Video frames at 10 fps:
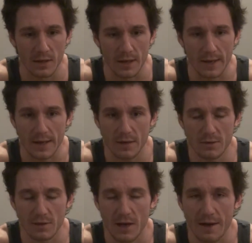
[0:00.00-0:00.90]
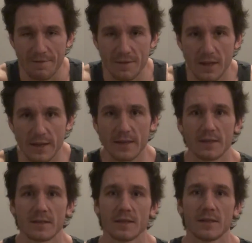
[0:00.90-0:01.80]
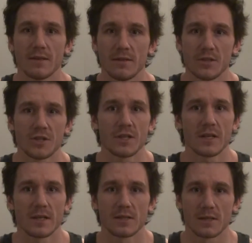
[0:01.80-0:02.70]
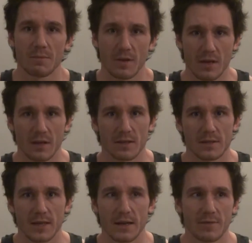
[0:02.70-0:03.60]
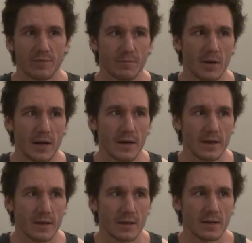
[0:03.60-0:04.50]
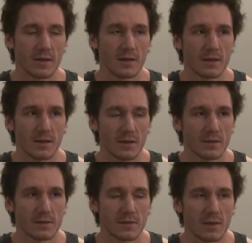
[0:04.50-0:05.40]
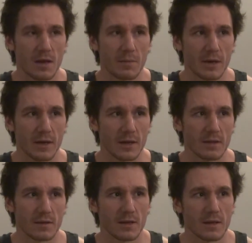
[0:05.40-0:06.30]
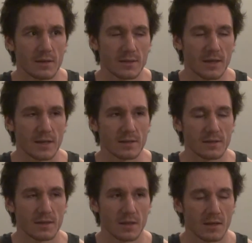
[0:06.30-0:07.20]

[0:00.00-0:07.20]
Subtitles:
I don't know, I feel like it initiated something inside of my stomach and intestines.